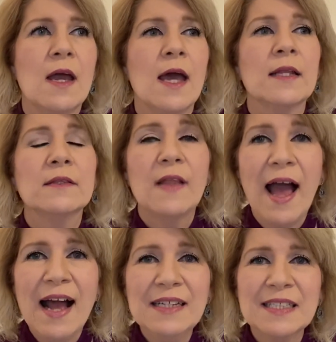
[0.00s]
And
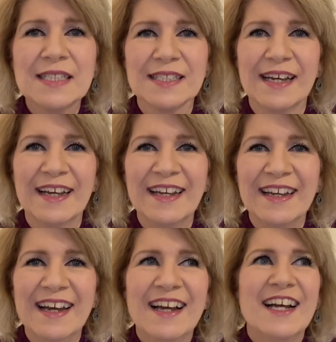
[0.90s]

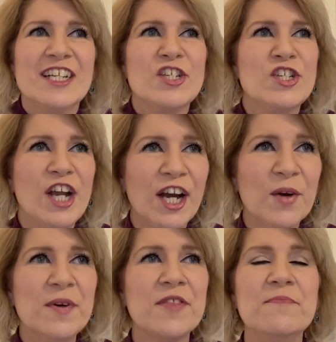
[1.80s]
lastly,
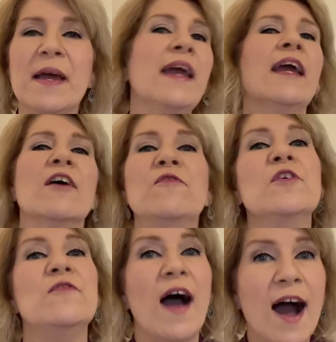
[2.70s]
share with me if
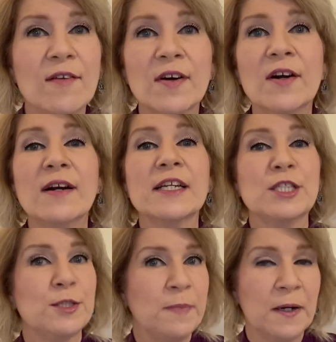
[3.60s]
you've ever
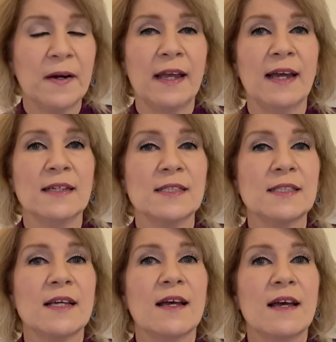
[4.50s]

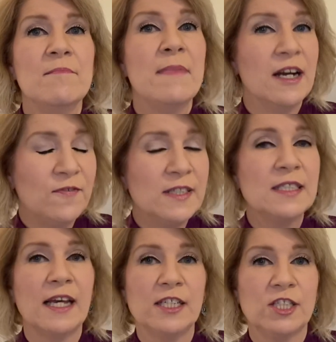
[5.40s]
experienced
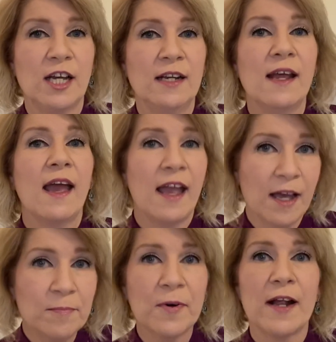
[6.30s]
manifestation
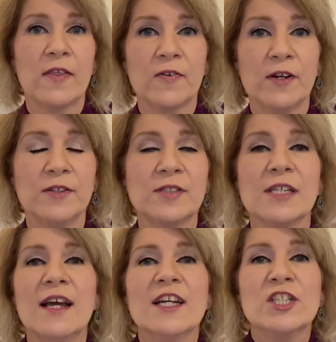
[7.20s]
and breakthroughs.
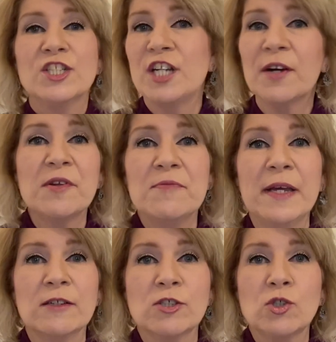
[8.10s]
Share with
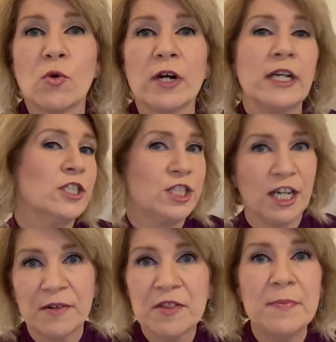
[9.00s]
me your story.
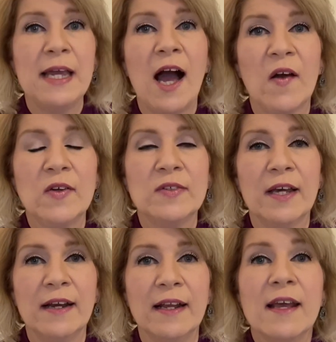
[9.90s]
Share with me how you
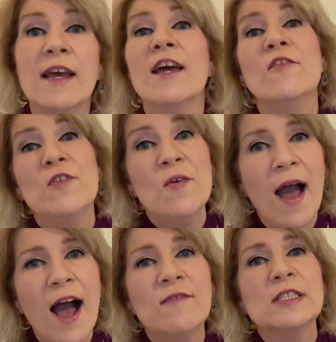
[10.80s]
did it. If you
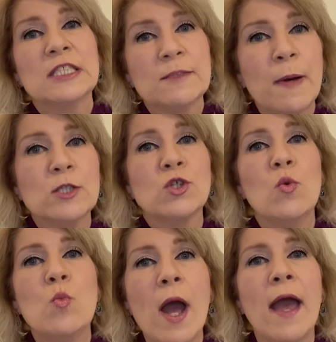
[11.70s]
have a
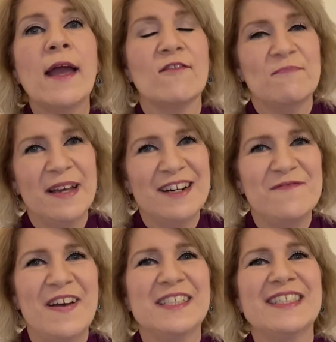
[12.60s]
special way of
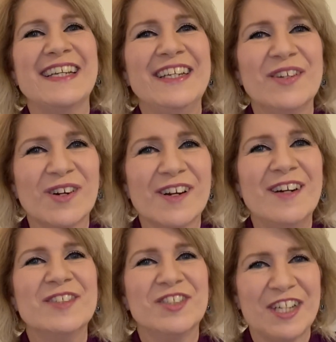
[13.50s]
manifesting your
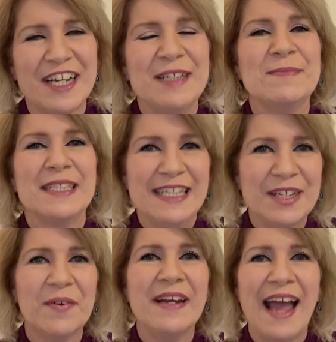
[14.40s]
own dreams
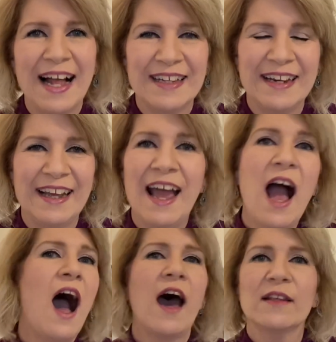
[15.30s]
into reality,
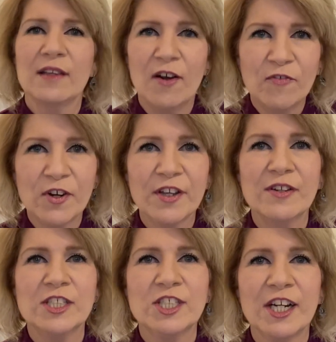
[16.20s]
I'd love for you
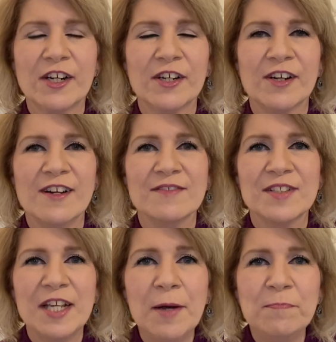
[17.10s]
to share your own
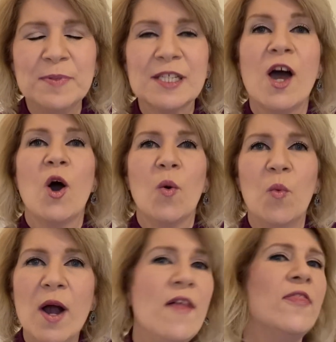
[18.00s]
tips
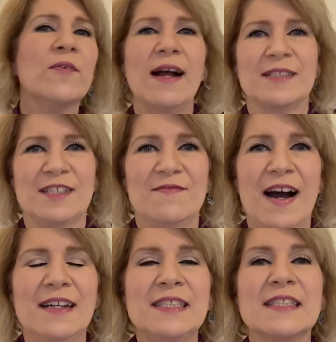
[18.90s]
with the rest of
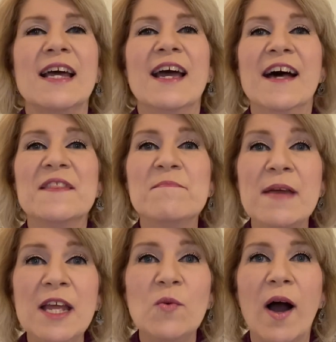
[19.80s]
us. In the
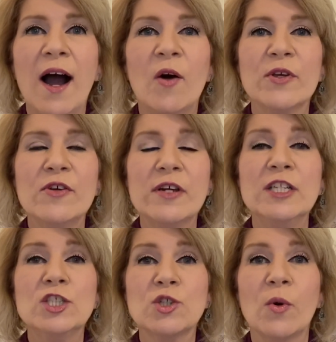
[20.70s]
meanwhile, you
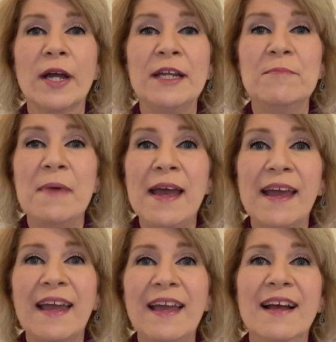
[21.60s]
can join
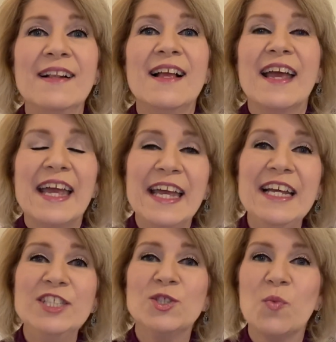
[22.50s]
me
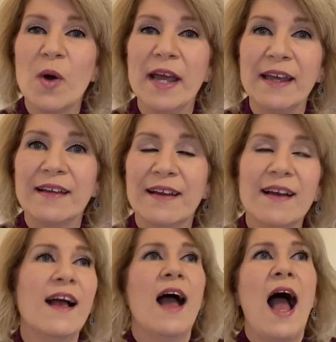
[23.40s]
each week.
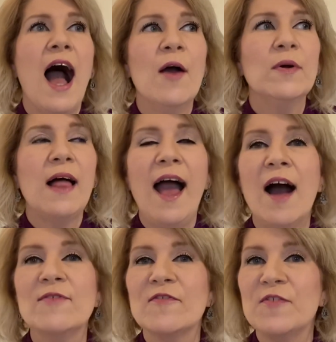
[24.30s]
I will
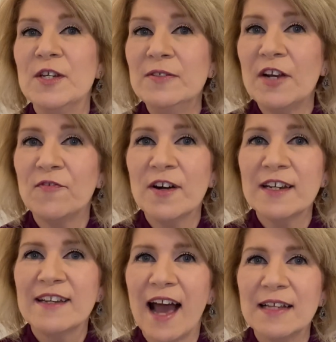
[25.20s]
have a few
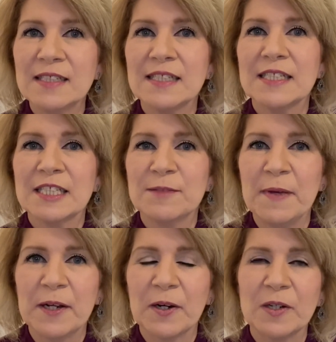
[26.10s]
different guest
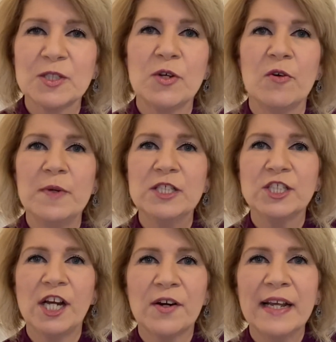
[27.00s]
speakers who will be
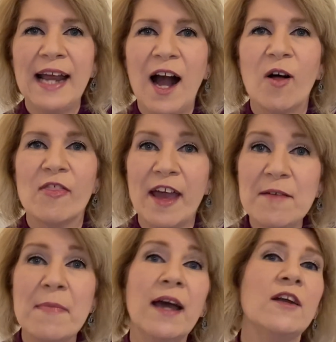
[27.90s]
sharing how they
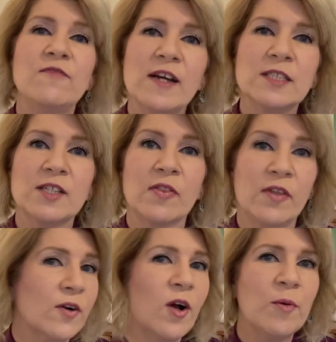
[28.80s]
manifested
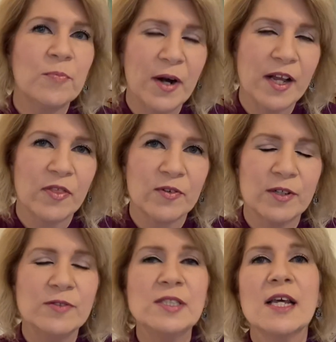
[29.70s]
their own
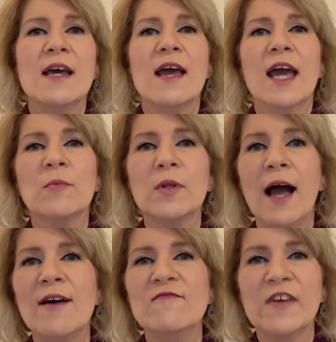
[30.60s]
breakthroughs, and we'll
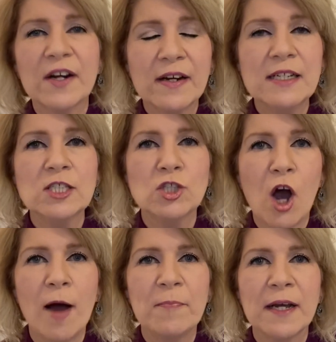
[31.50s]
have various
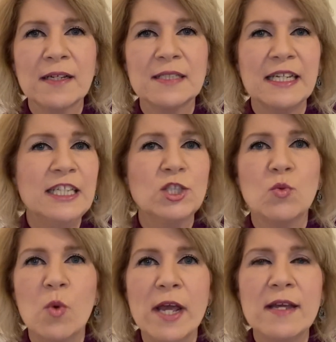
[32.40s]
topics
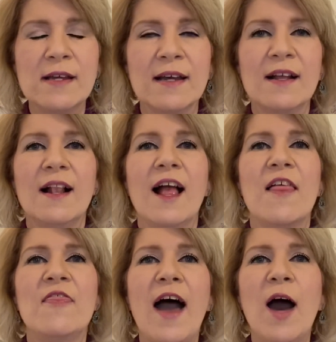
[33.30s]
each week
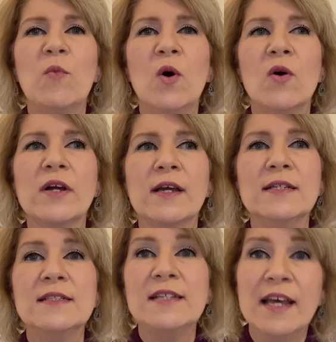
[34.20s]
that will
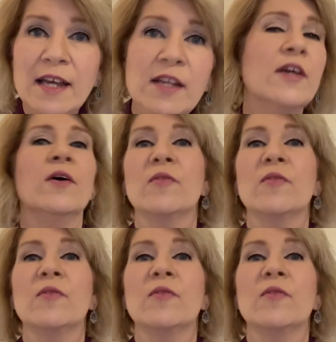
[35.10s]
continue